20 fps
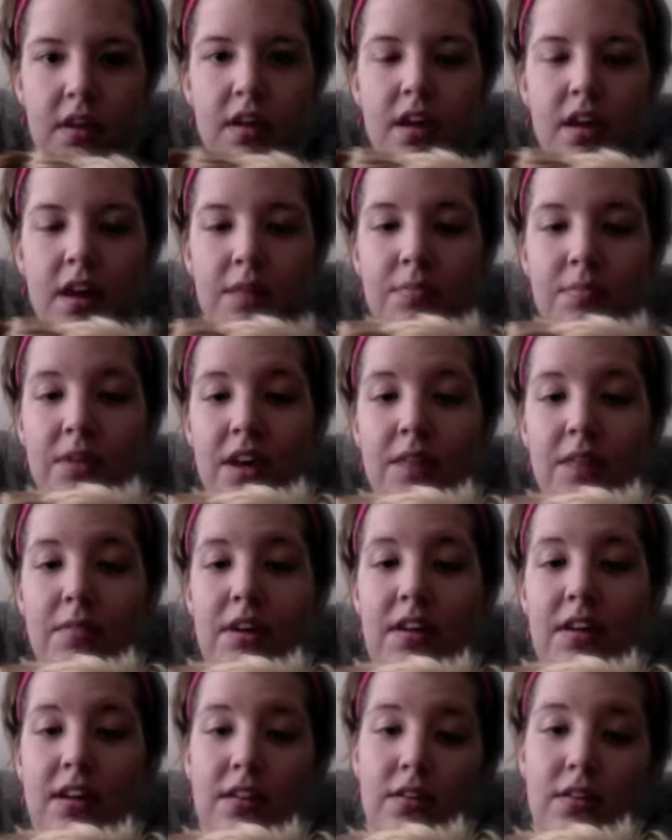I'd be at my
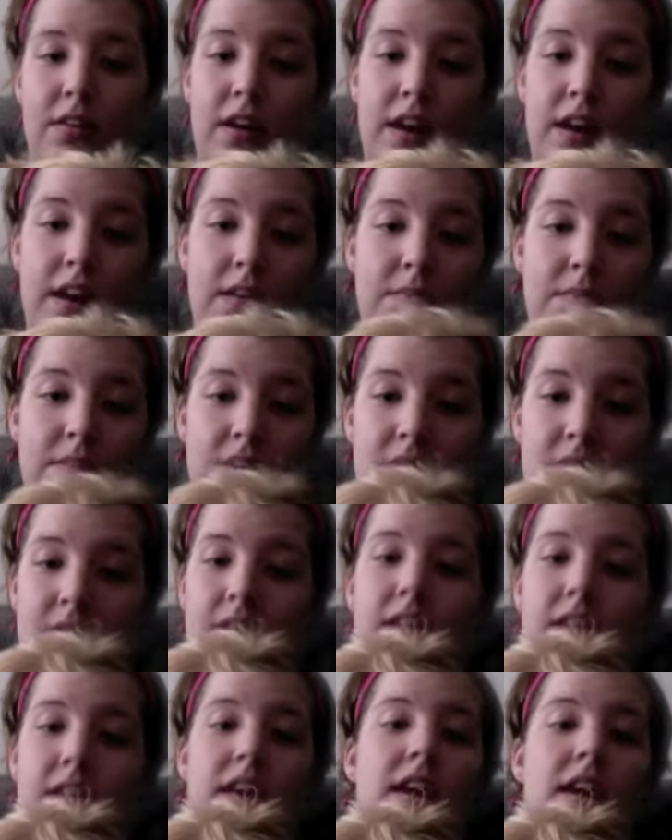desk right now, but I
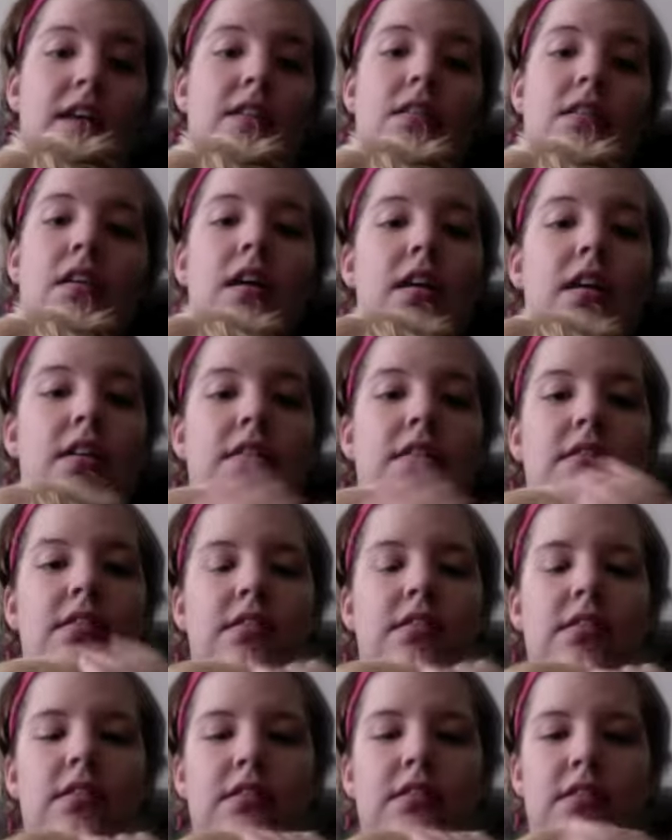really cannot
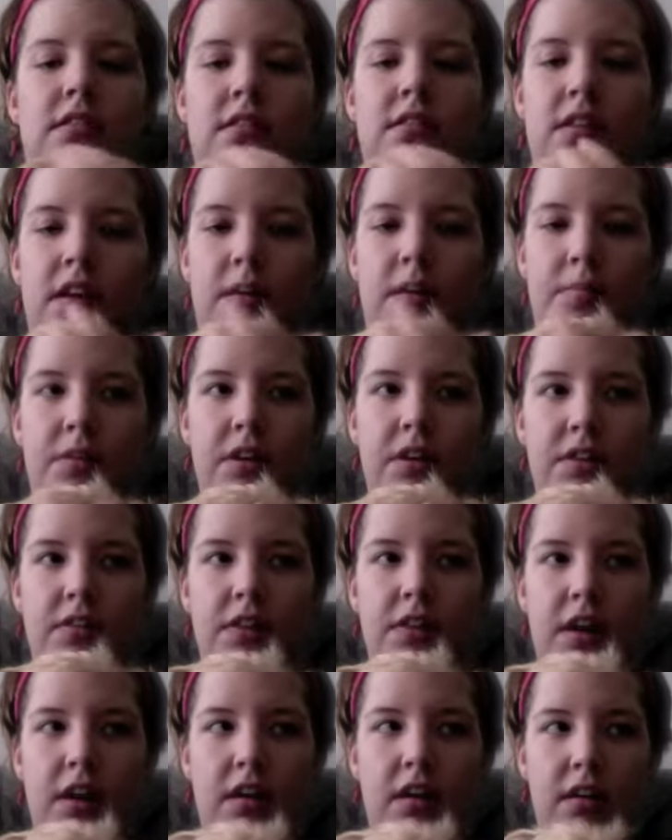sit up in a
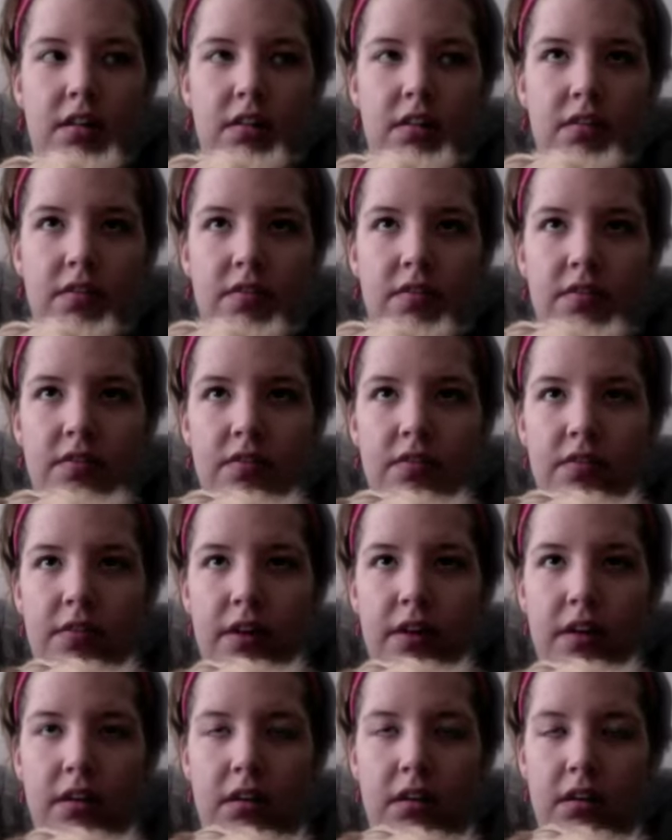chair for
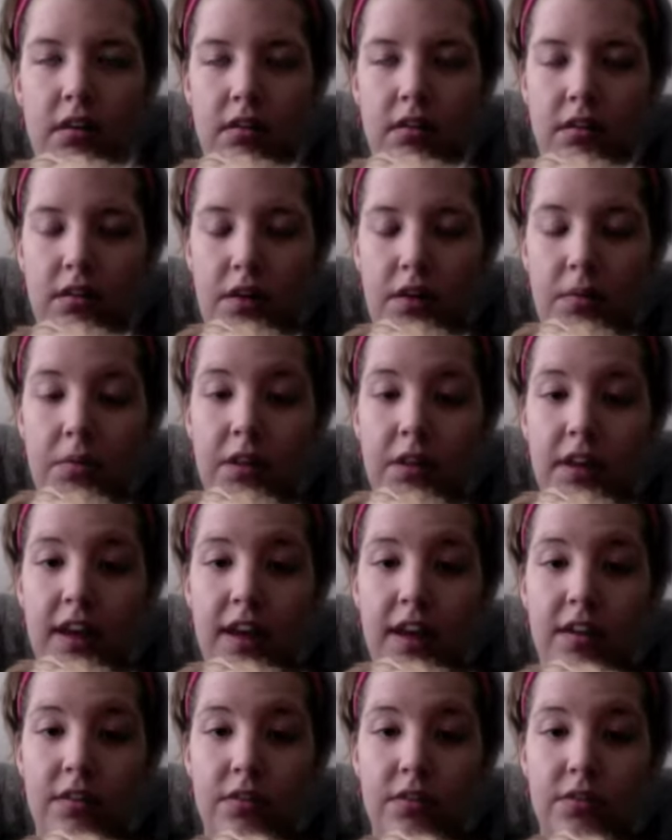very long, so I'm on the
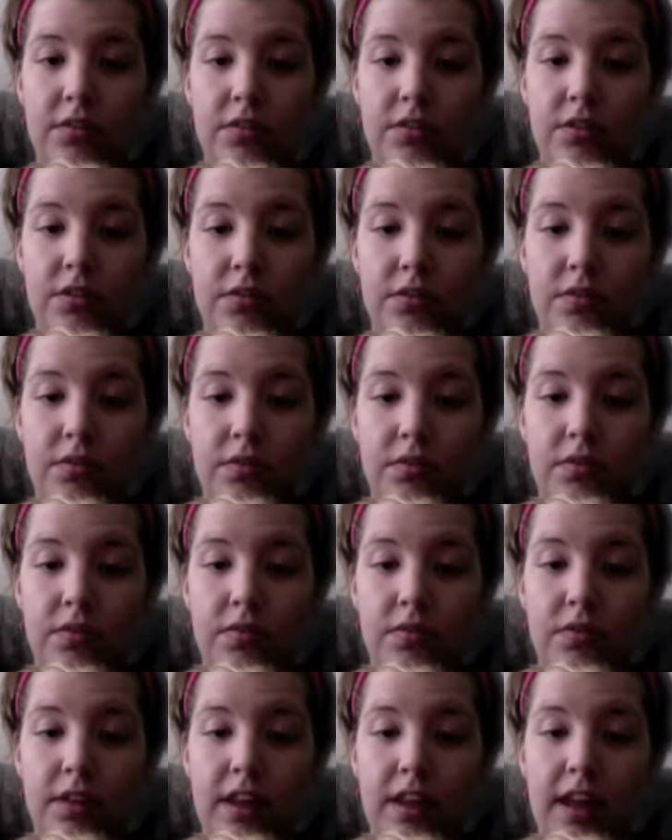couch just
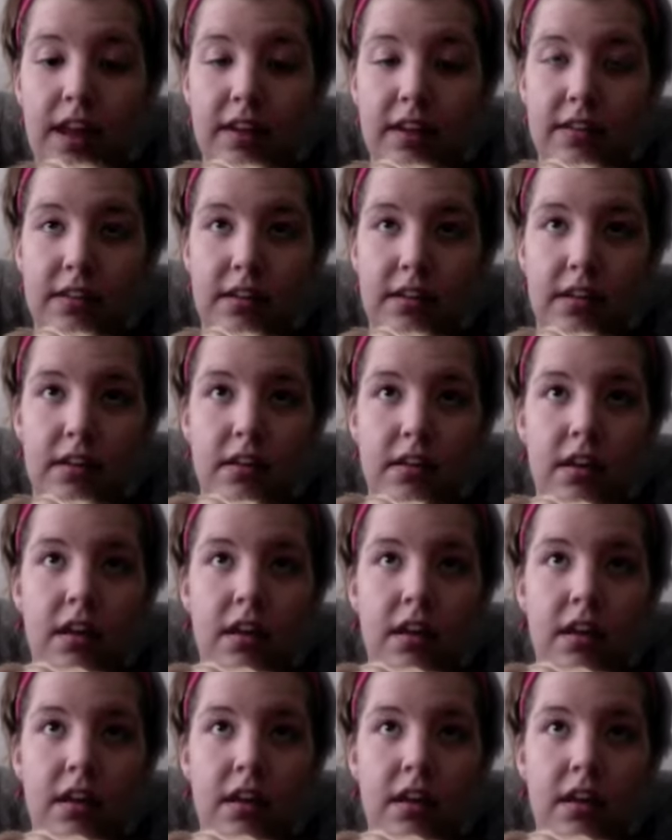relaxing.